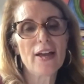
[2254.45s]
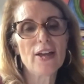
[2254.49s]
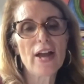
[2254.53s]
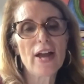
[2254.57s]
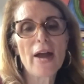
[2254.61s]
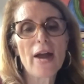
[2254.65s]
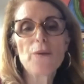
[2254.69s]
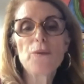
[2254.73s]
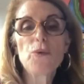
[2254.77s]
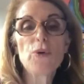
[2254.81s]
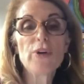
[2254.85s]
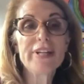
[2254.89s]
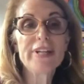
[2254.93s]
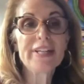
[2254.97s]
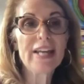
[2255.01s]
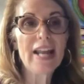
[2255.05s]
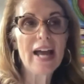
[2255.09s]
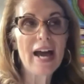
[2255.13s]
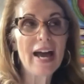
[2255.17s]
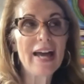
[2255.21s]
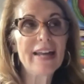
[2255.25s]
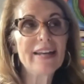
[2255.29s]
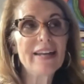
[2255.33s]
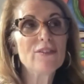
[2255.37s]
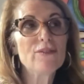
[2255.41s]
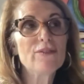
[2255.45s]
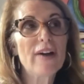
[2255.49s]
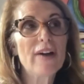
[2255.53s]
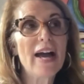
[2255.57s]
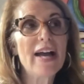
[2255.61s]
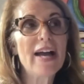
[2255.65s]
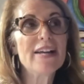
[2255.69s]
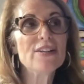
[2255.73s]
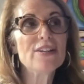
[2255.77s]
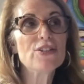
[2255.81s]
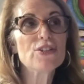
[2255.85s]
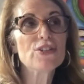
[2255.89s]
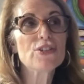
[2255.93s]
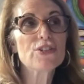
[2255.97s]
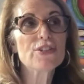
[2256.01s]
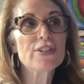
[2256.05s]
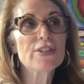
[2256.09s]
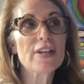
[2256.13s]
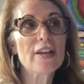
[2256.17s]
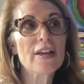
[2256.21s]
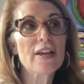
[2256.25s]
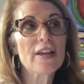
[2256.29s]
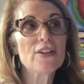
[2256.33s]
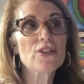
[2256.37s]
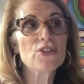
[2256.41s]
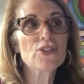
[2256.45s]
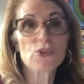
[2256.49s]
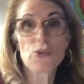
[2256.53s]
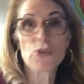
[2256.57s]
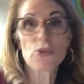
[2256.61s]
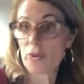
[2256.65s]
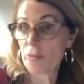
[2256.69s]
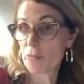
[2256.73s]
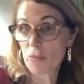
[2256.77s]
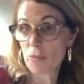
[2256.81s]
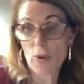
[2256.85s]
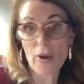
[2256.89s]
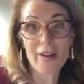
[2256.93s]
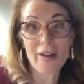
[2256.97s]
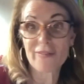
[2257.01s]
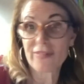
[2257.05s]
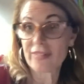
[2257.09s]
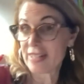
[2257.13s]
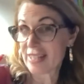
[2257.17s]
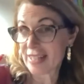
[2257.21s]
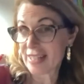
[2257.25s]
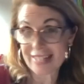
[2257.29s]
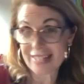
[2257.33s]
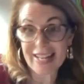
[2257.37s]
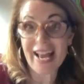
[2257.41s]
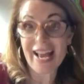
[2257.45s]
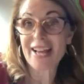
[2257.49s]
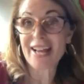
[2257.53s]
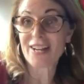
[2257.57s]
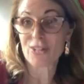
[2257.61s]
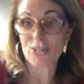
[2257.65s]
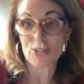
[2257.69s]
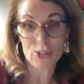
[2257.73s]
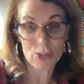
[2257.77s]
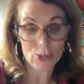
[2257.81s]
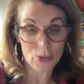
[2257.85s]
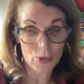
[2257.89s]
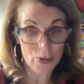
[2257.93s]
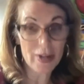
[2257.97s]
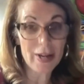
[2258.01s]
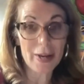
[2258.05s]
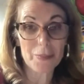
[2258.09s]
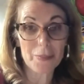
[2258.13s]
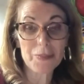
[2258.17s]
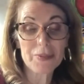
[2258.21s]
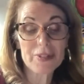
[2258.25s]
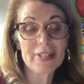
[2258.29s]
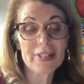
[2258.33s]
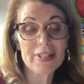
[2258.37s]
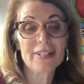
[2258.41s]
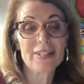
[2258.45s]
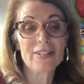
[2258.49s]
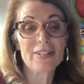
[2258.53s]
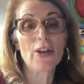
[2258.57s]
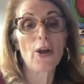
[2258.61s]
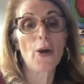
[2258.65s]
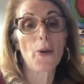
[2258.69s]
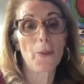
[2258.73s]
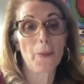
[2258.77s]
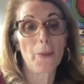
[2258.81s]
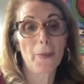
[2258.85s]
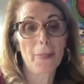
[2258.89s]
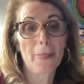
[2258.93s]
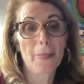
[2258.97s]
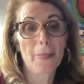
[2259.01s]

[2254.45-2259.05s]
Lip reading: I would not advise to improv an entire script. No.